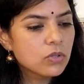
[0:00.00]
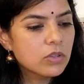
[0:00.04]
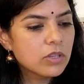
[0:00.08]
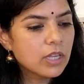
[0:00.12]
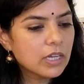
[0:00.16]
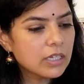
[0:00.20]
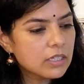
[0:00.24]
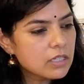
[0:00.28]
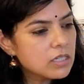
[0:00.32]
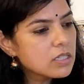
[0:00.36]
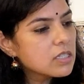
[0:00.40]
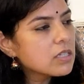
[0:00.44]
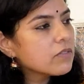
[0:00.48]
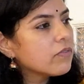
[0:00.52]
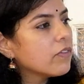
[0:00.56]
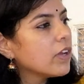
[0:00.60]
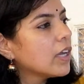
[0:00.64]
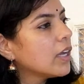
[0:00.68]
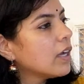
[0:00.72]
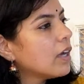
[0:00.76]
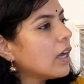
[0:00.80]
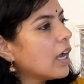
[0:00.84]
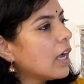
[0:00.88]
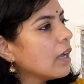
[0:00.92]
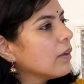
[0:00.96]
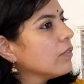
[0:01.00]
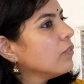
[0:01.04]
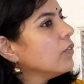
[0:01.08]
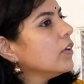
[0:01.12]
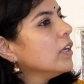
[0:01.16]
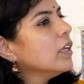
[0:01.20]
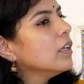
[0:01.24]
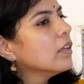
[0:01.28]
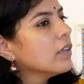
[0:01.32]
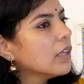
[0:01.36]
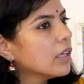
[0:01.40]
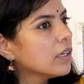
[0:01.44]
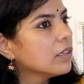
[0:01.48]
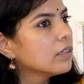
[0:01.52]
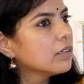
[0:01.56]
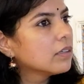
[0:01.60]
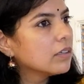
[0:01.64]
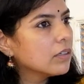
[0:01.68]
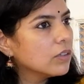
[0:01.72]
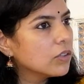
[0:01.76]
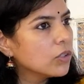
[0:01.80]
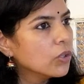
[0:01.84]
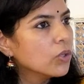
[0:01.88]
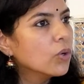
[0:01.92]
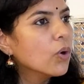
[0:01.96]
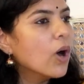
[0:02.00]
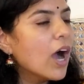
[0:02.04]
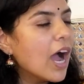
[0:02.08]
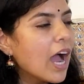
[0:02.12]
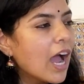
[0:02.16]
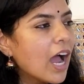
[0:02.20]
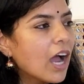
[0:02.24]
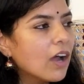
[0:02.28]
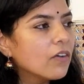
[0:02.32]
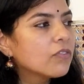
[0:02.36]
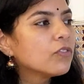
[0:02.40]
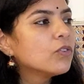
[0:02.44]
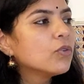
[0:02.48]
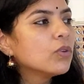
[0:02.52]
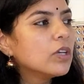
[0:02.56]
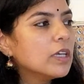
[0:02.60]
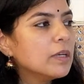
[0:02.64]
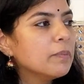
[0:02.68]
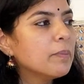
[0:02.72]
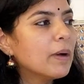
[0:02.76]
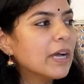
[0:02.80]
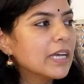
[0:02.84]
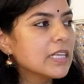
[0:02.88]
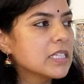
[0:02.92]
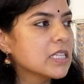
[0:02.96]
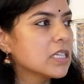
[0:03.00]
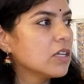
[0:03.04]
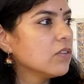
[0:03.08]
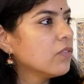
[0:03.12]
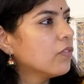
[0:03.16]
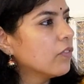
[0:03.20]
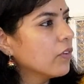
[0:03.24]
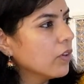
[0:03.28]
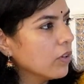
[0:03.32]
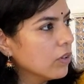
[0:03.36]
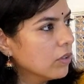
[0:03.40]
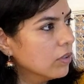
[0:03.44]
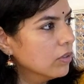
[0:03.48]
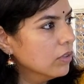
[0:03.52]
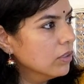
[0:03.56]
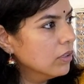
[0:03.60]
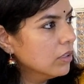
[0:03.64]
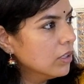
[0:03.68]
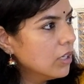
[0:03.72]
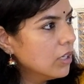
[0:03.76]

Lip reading: that is where I feel that, I have to keep myself real,